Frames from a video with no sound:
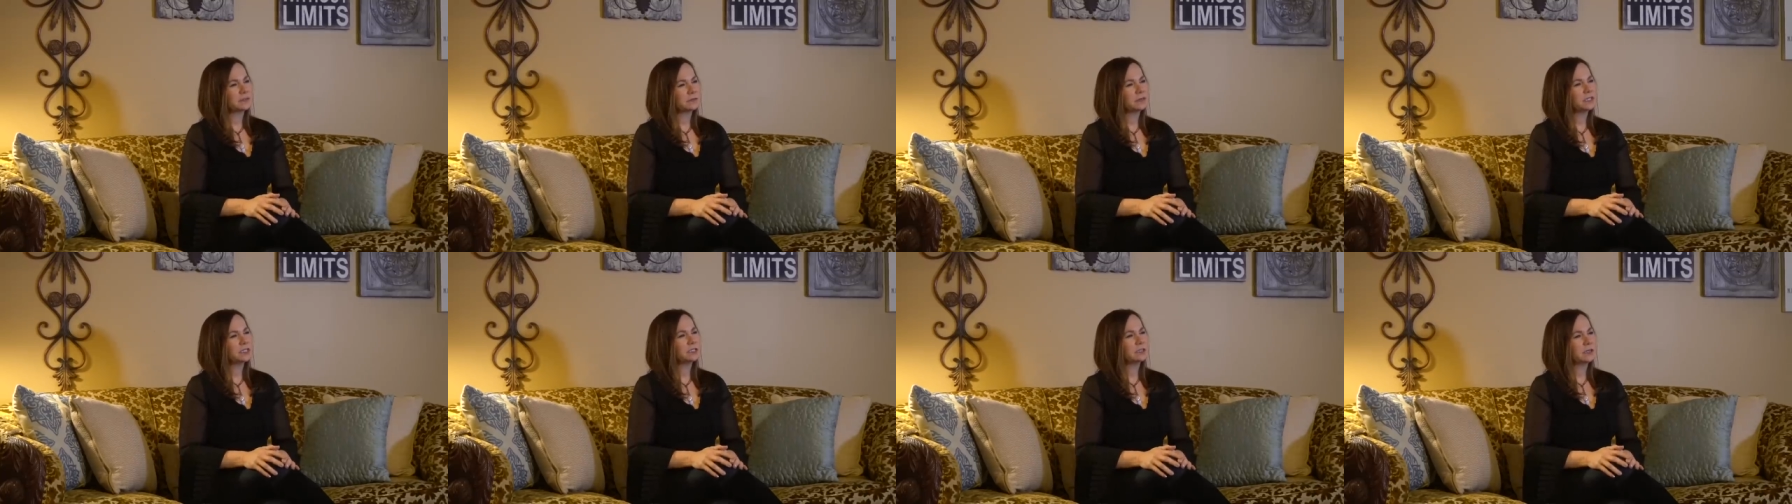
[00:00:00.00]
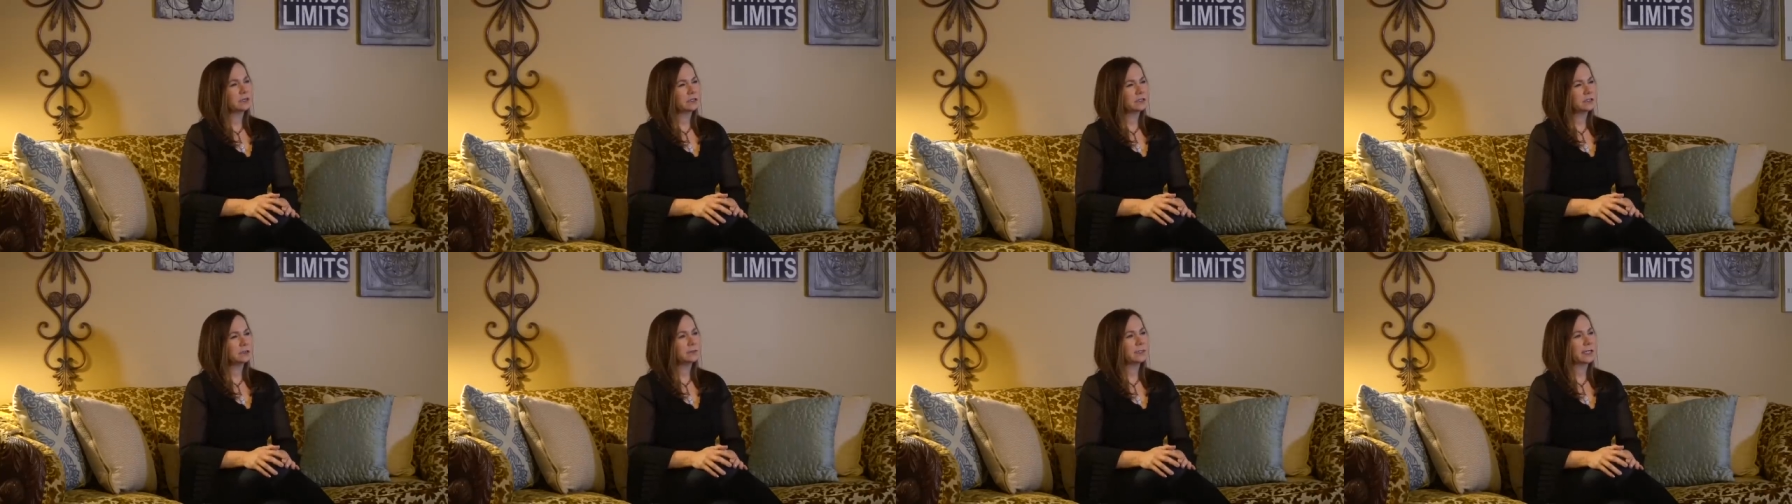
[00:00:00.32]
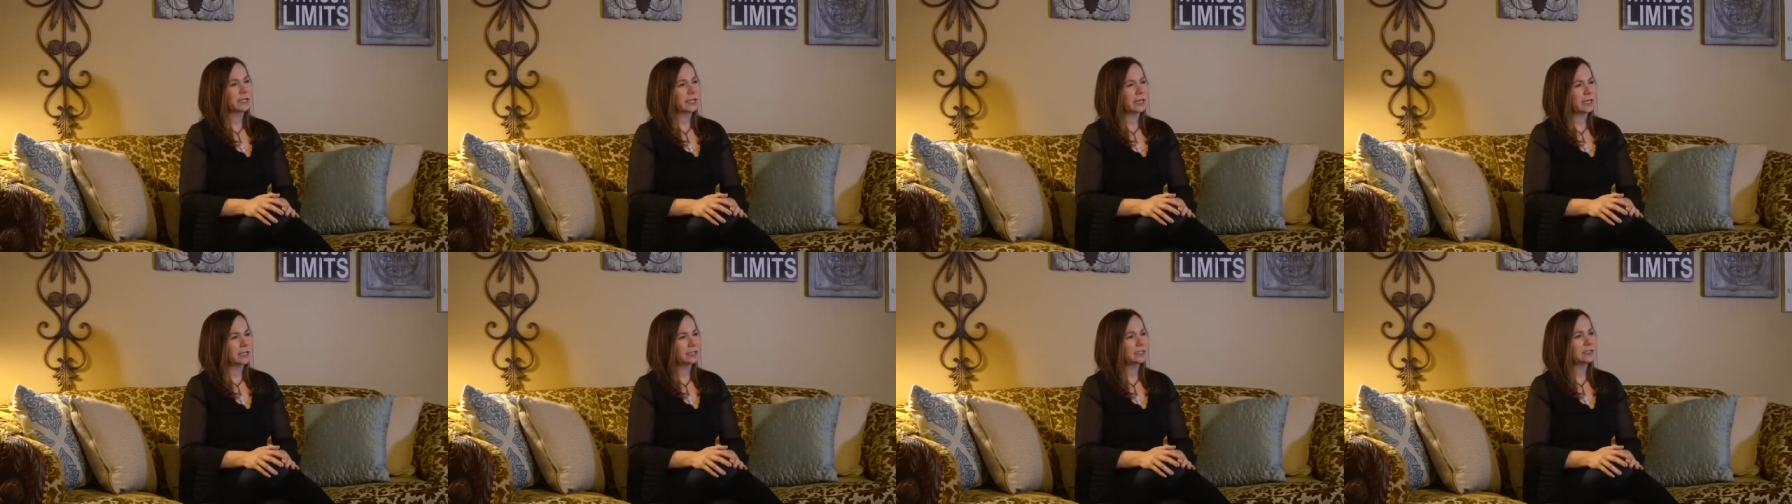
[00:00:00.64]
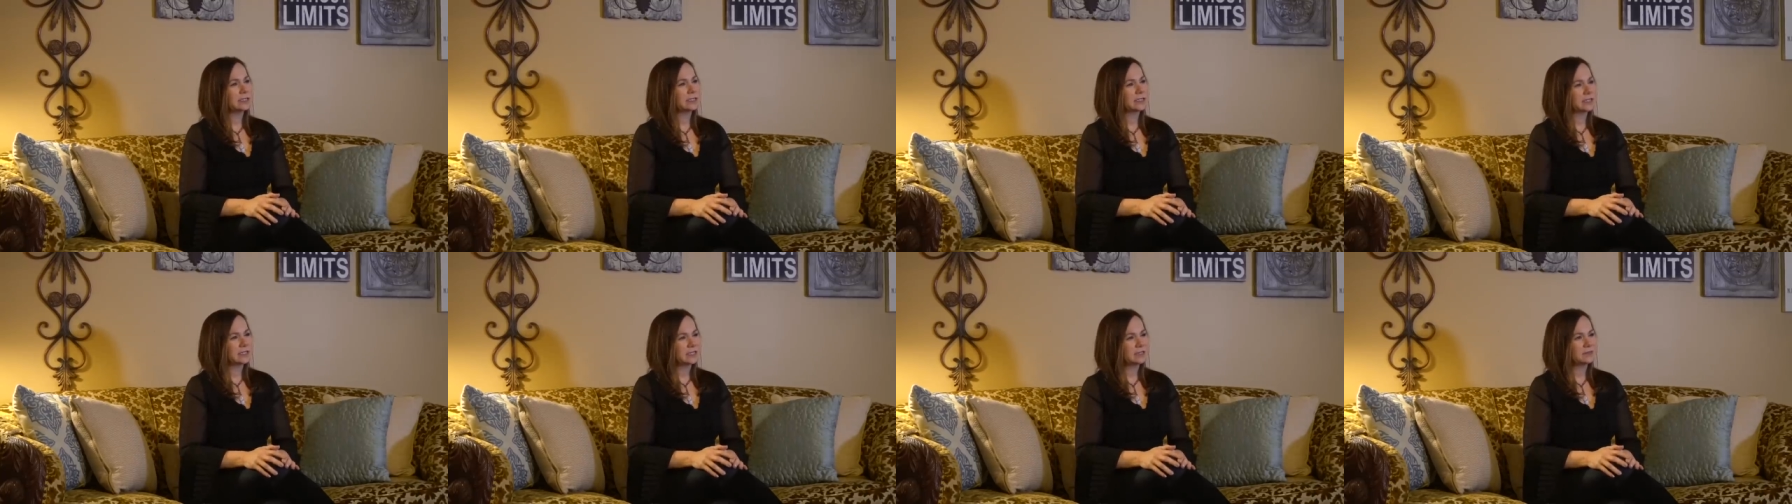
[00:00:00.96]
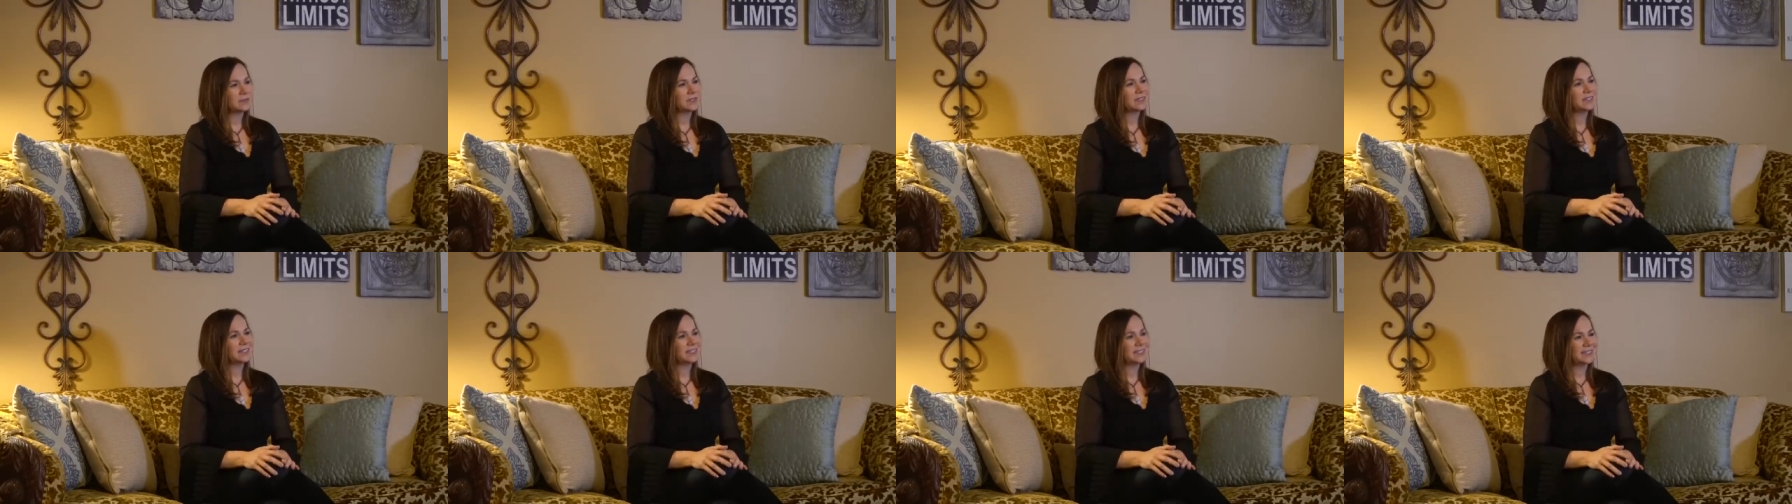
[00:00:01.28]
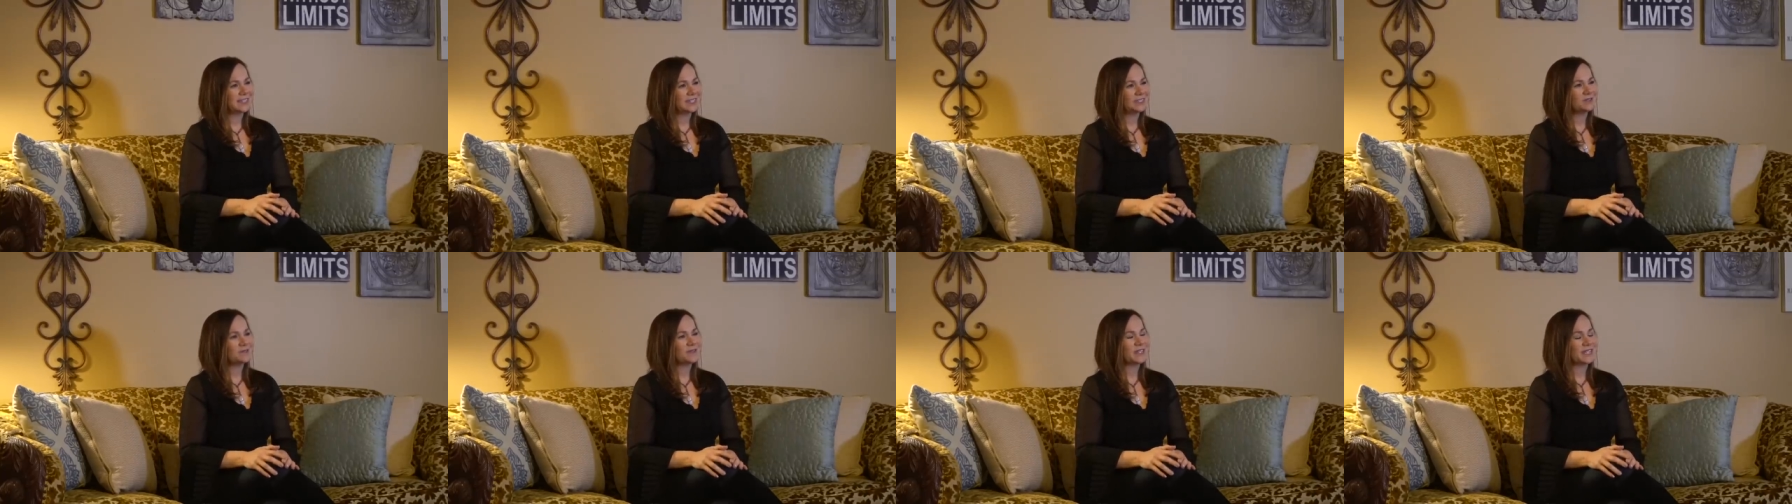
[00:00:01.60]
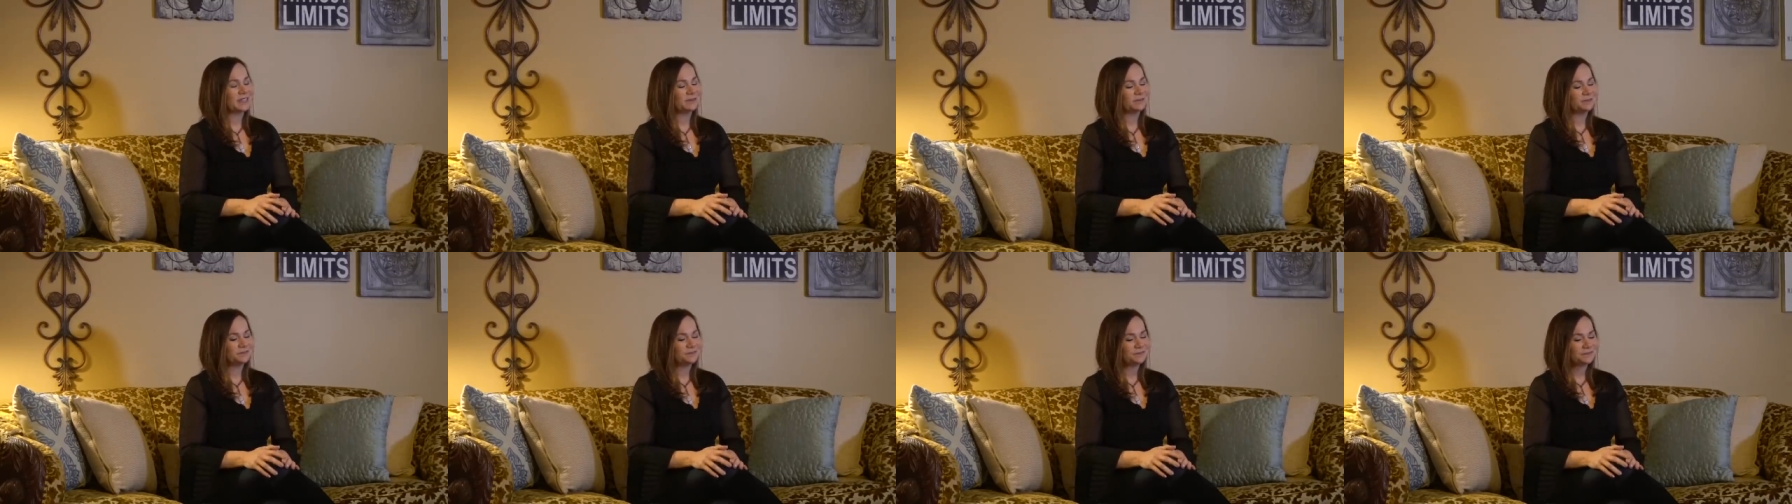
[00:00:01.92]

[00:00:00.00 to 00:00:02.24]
I'm going to talk to my guides and see what they tell me.